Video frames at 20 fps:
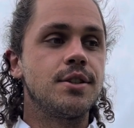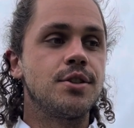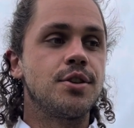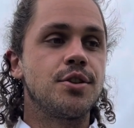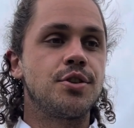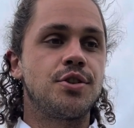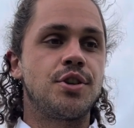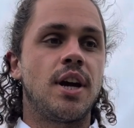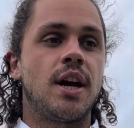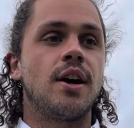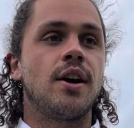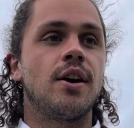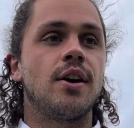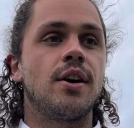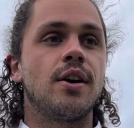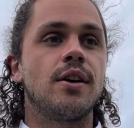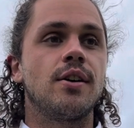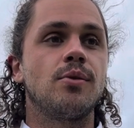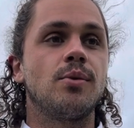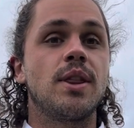
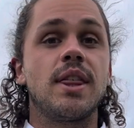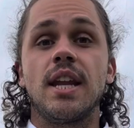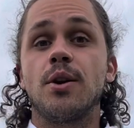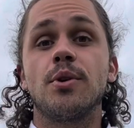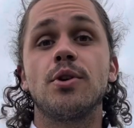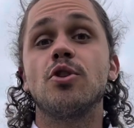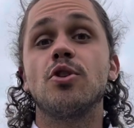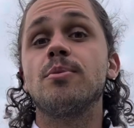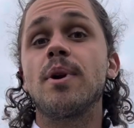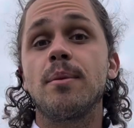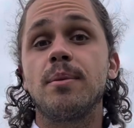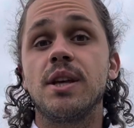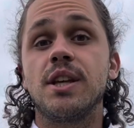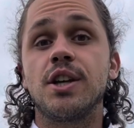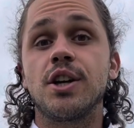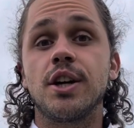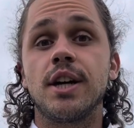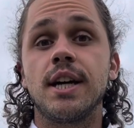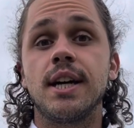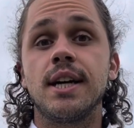share with anyone who may be
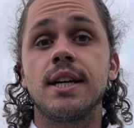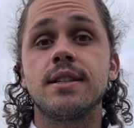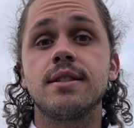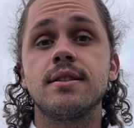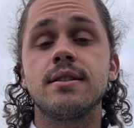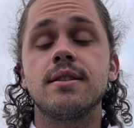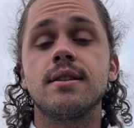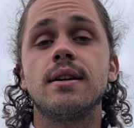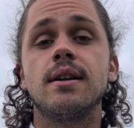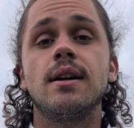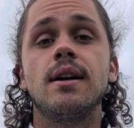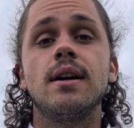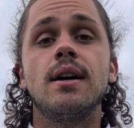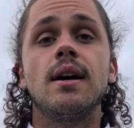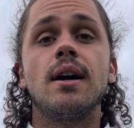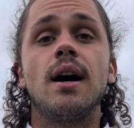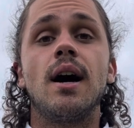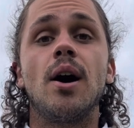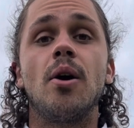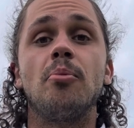curious,
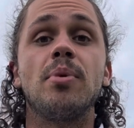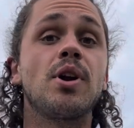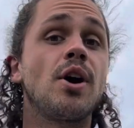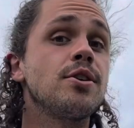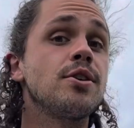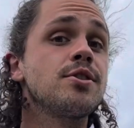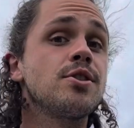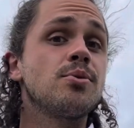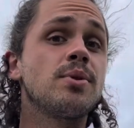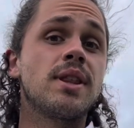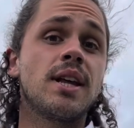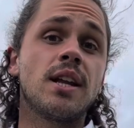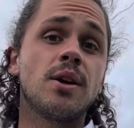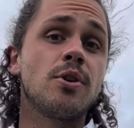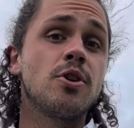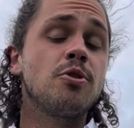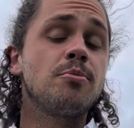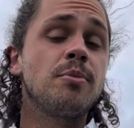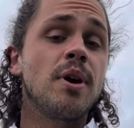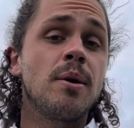but also with
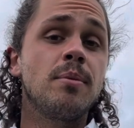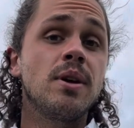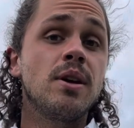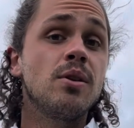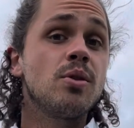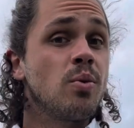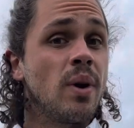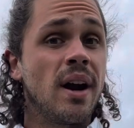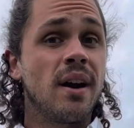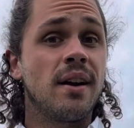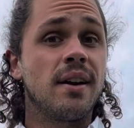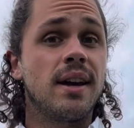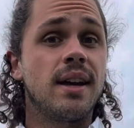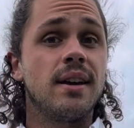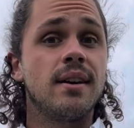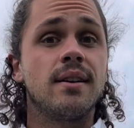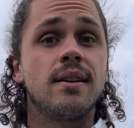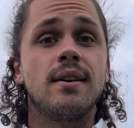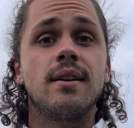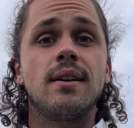anyone who may be wary.
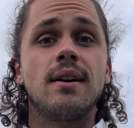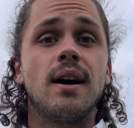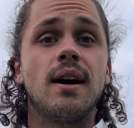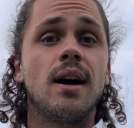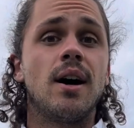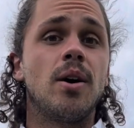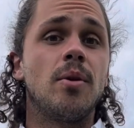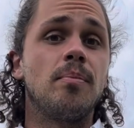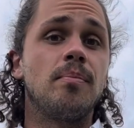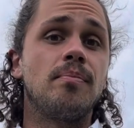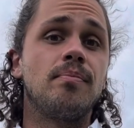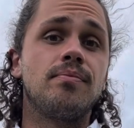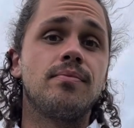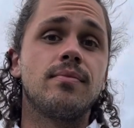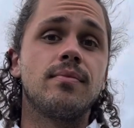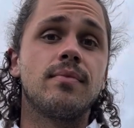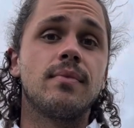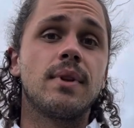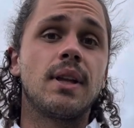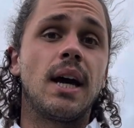
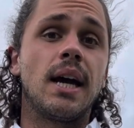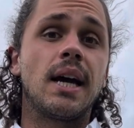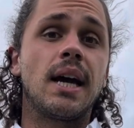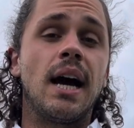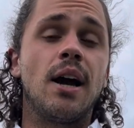I